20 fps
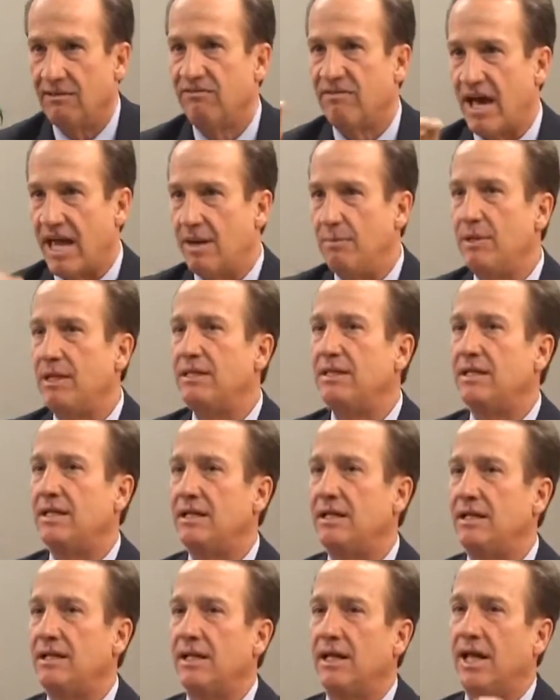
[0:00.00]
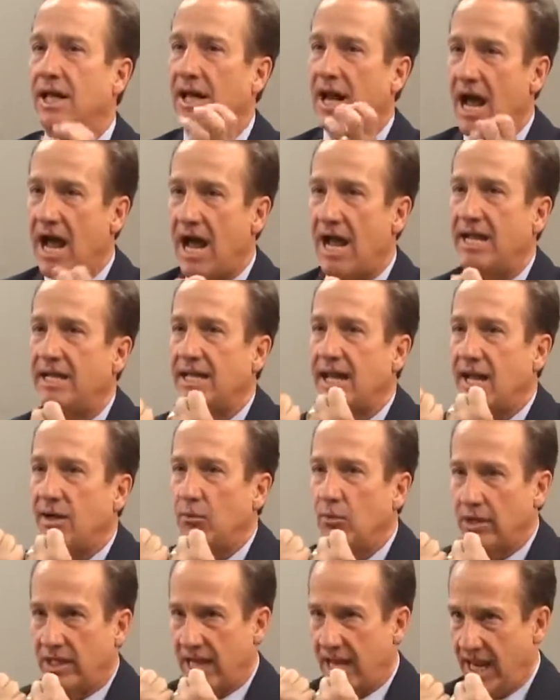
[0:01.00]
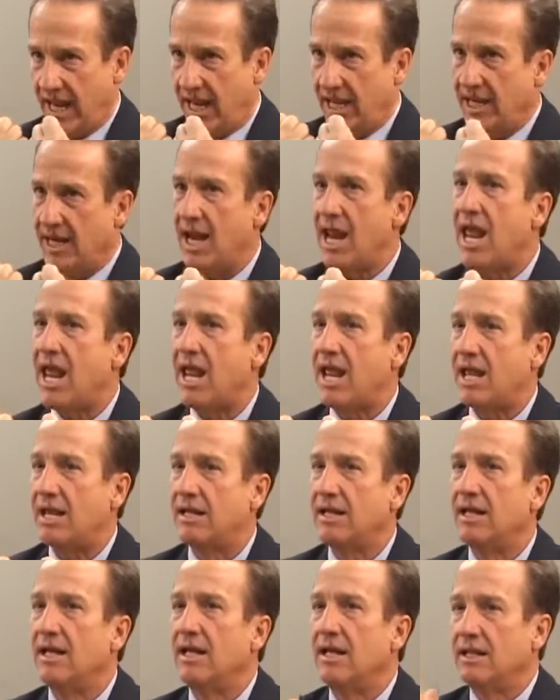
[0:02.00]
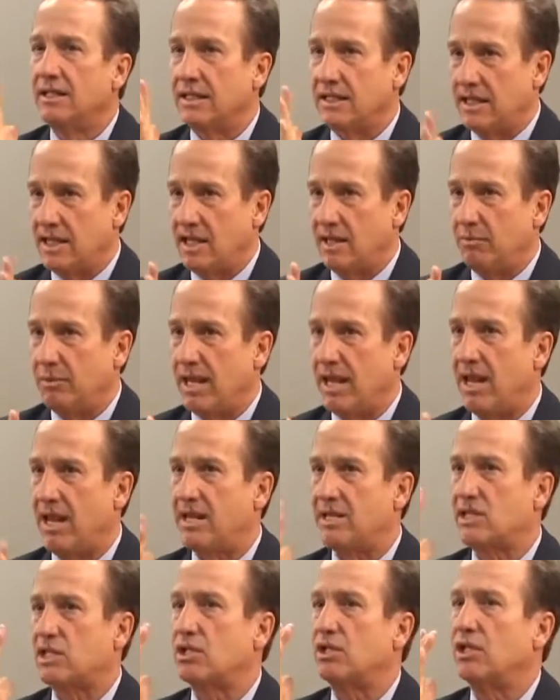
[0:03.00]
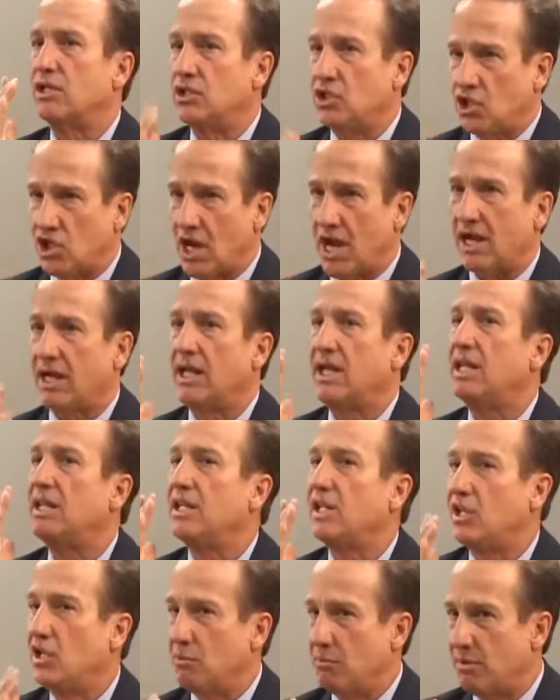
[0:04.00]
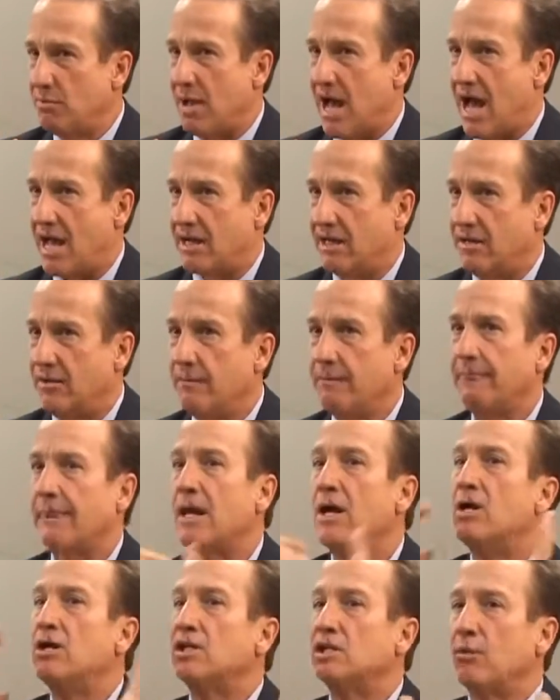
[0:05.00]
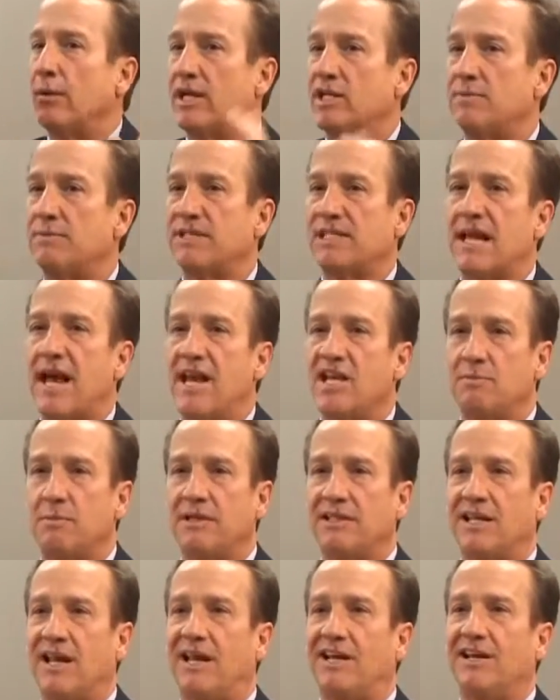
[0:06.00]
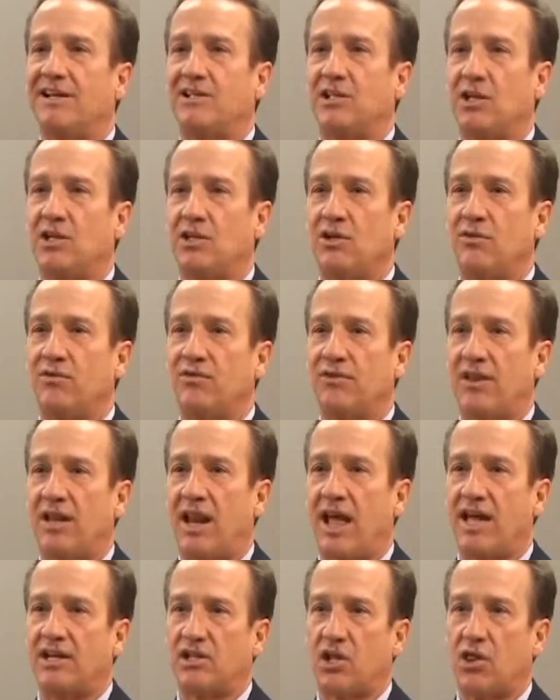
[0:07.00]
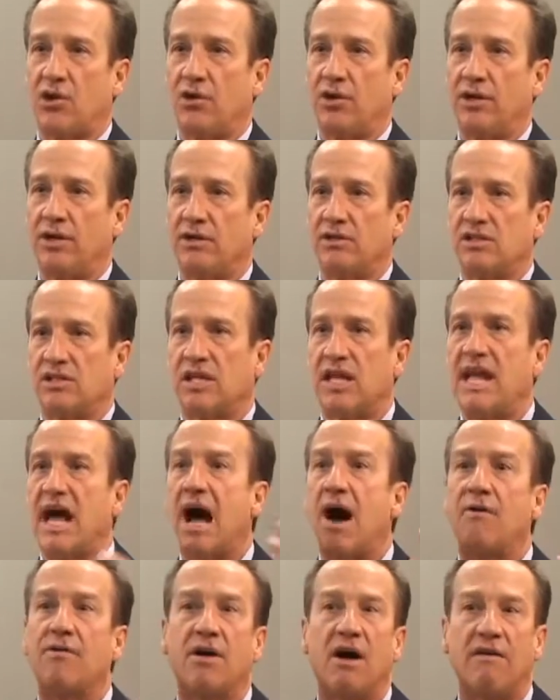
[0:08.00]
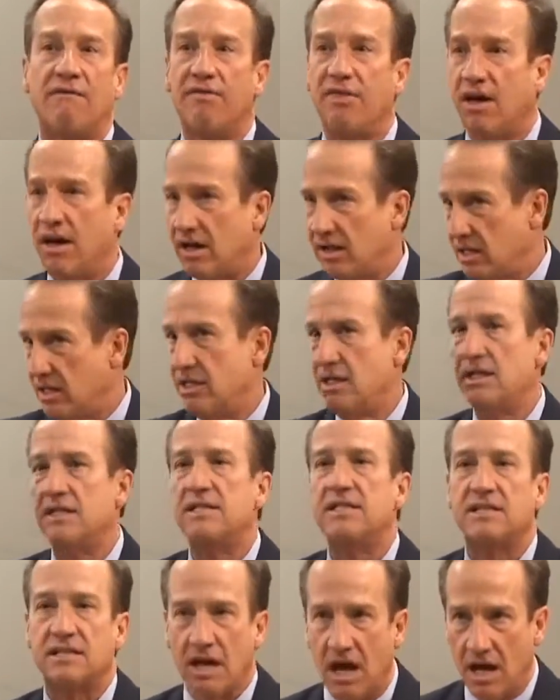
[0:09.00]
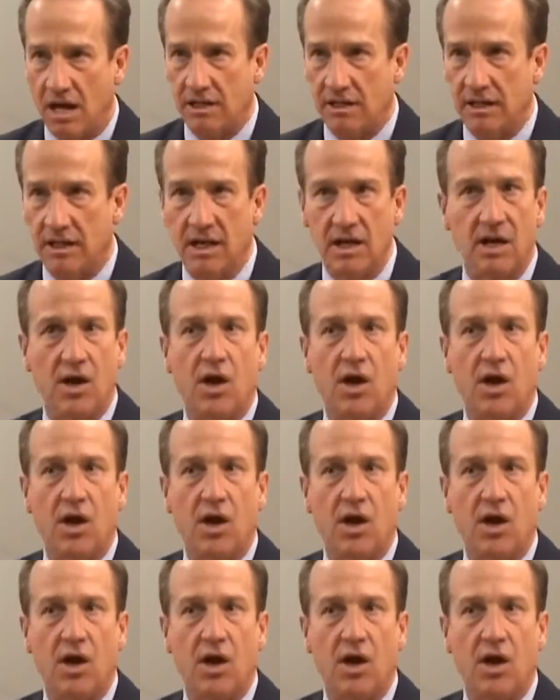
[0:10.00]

Vitamin D and iodine work hand in hand to keep cancer in check in the human body. So what has science been telling us to do for the last 30 years? Stay out of the sun.